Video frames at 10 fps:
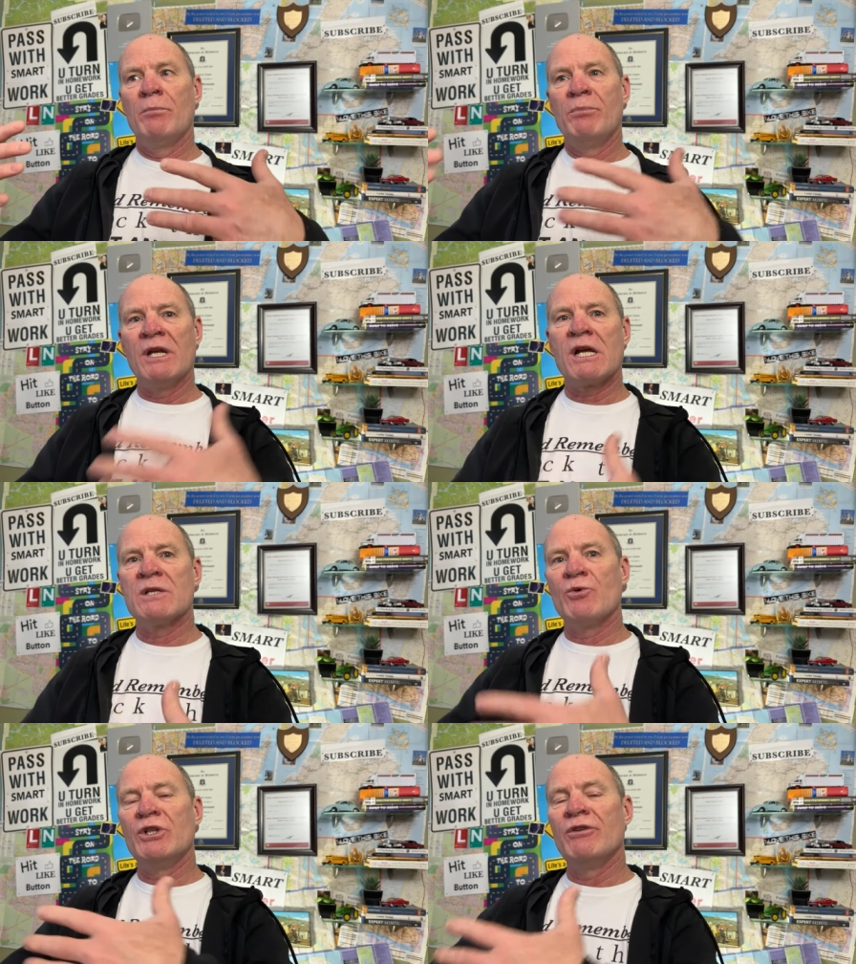Because
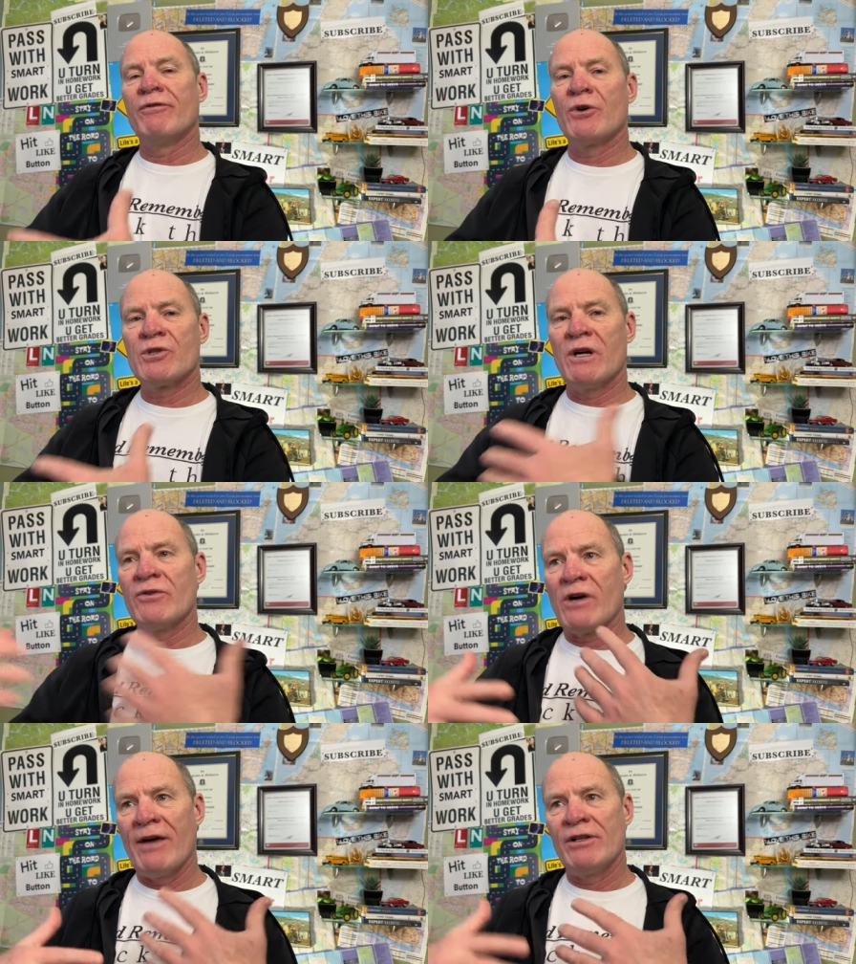when you first start
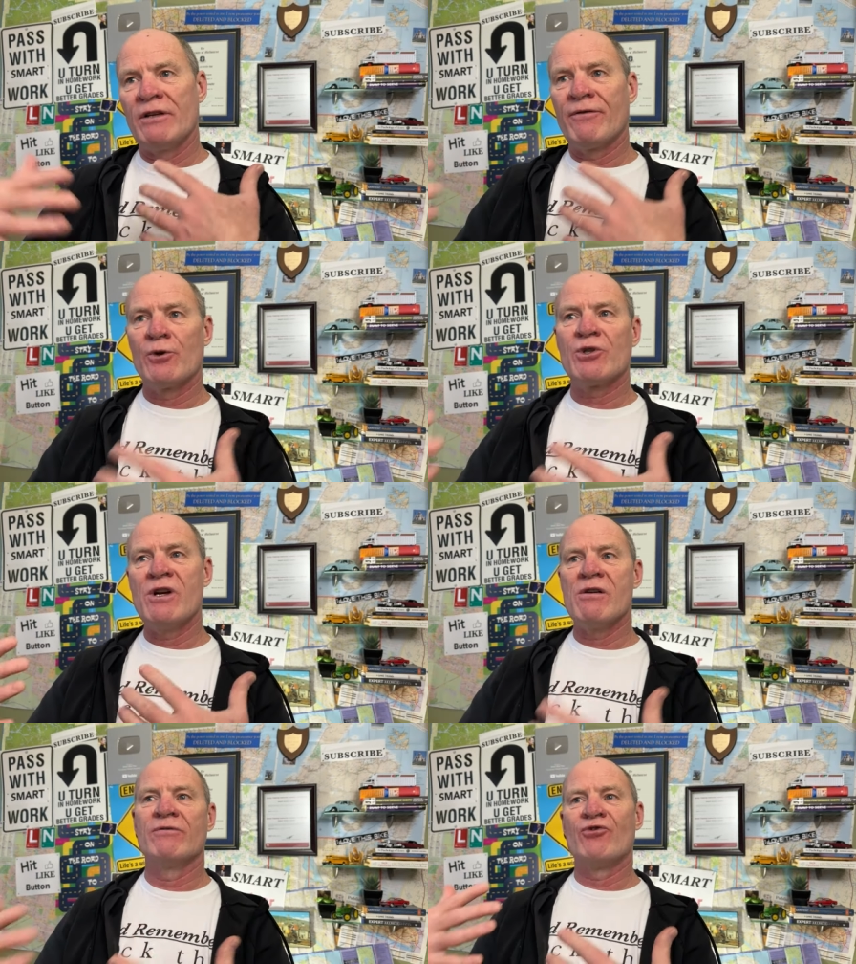driving, the first
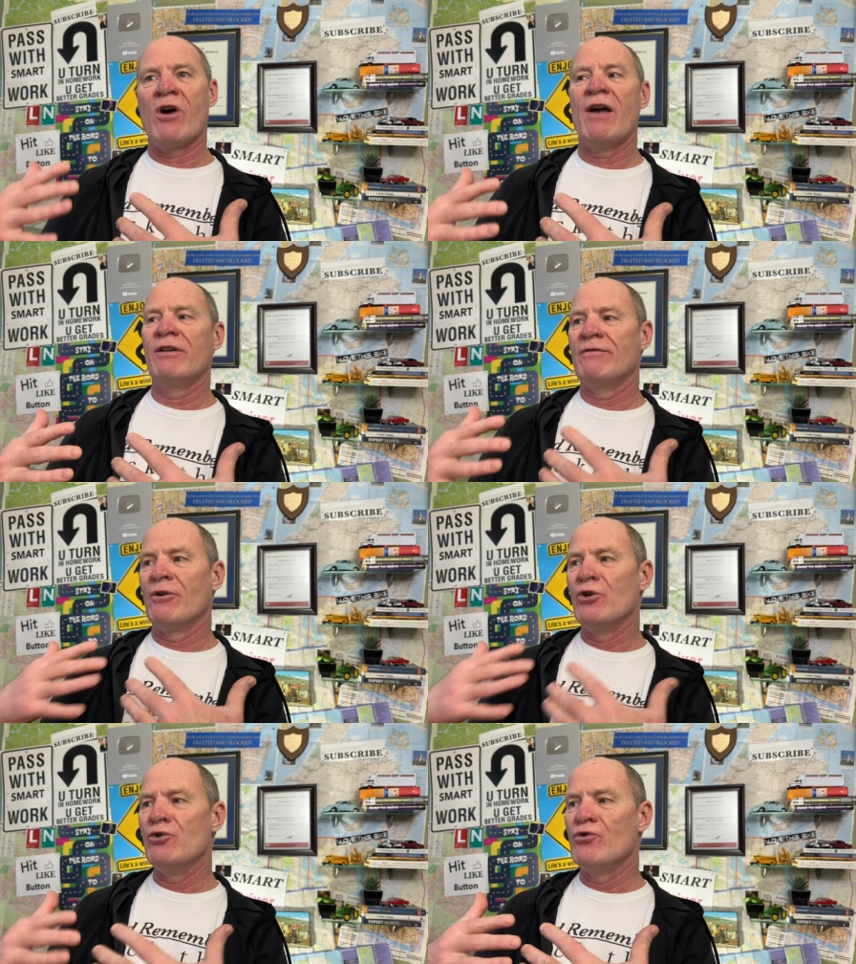year of driving for
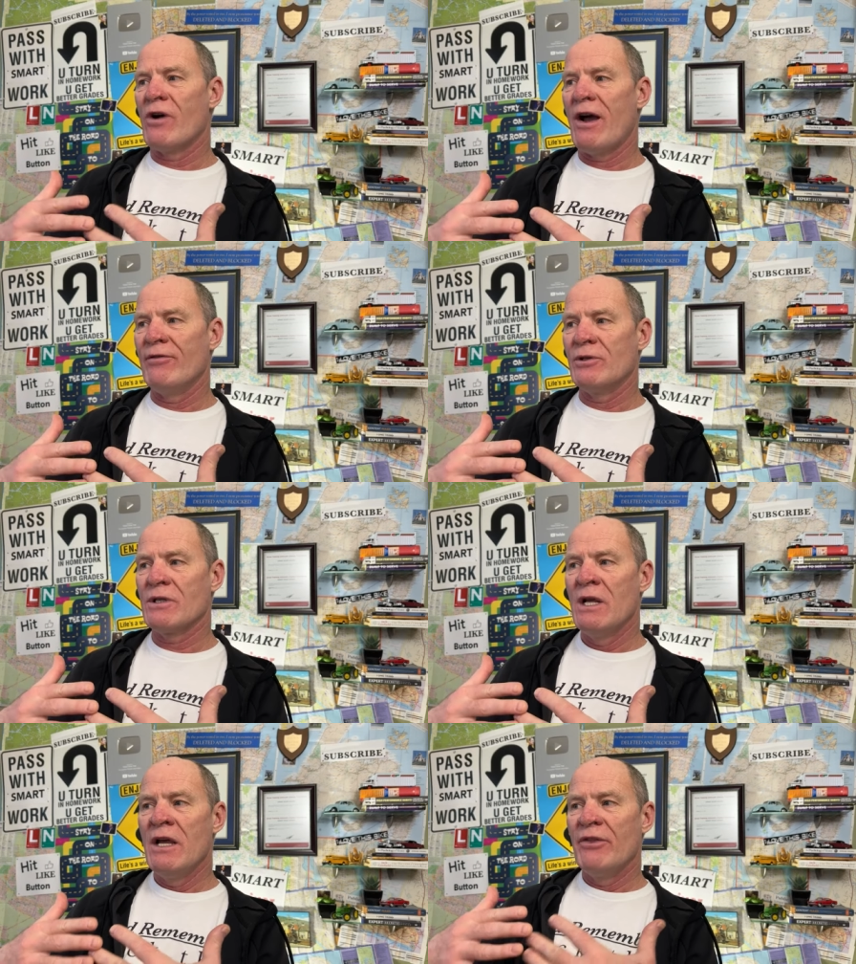new drivers,
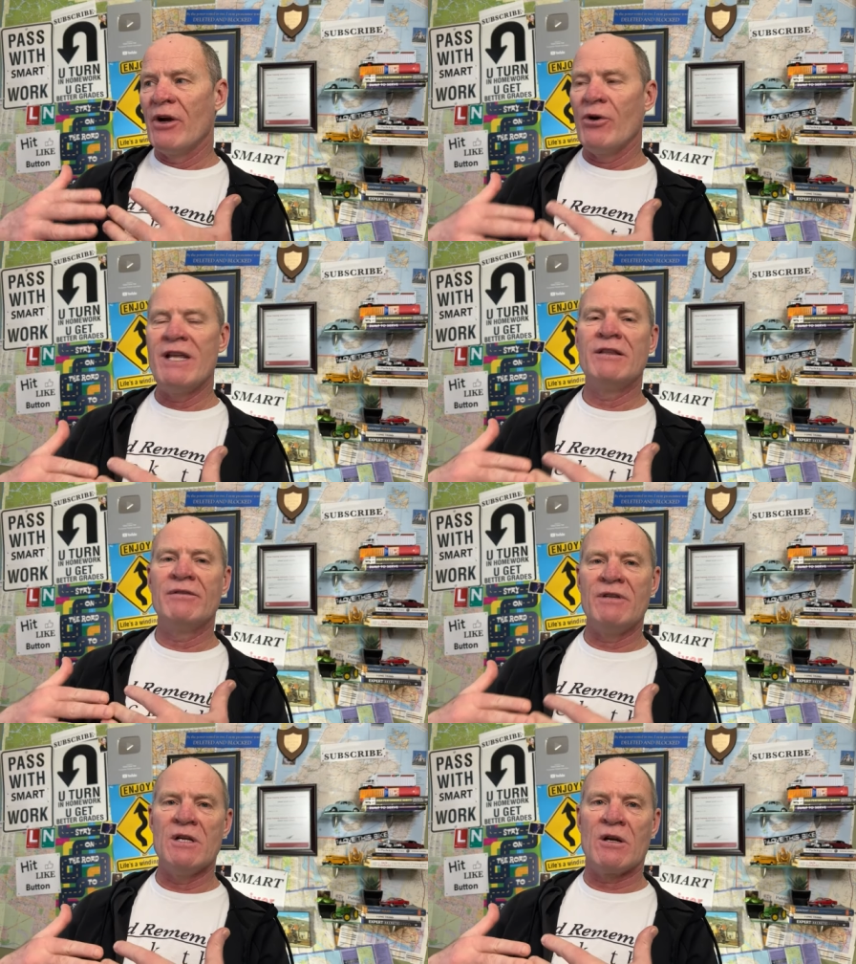they're in the
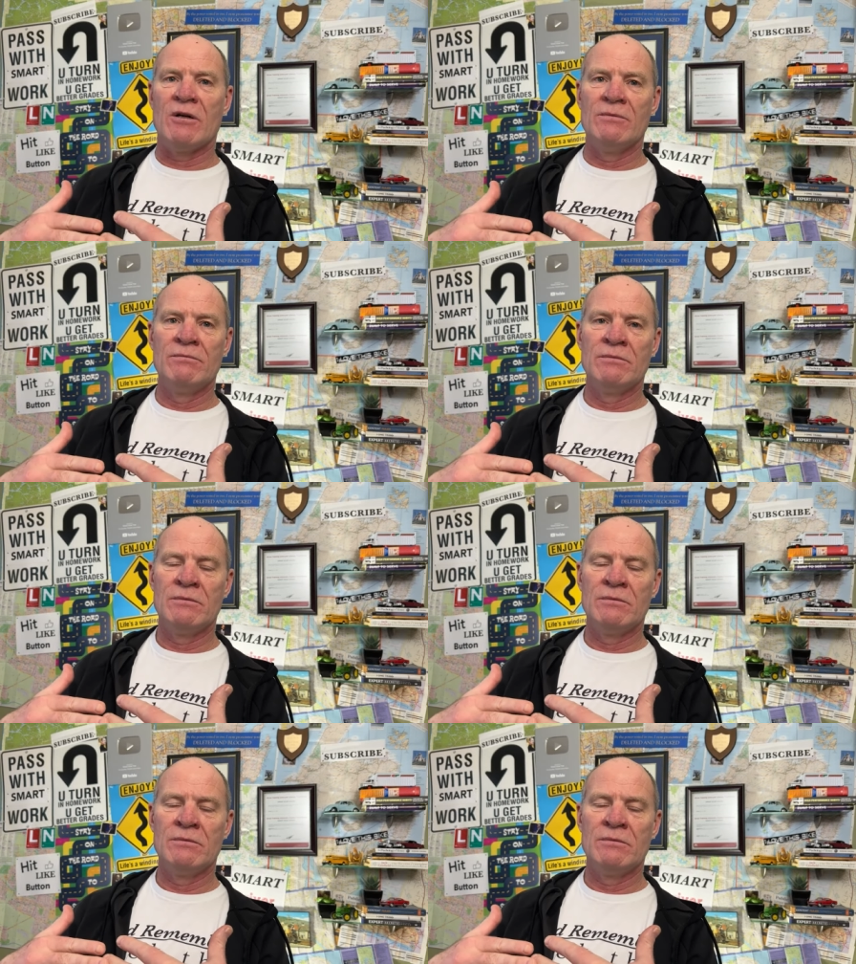vehicle.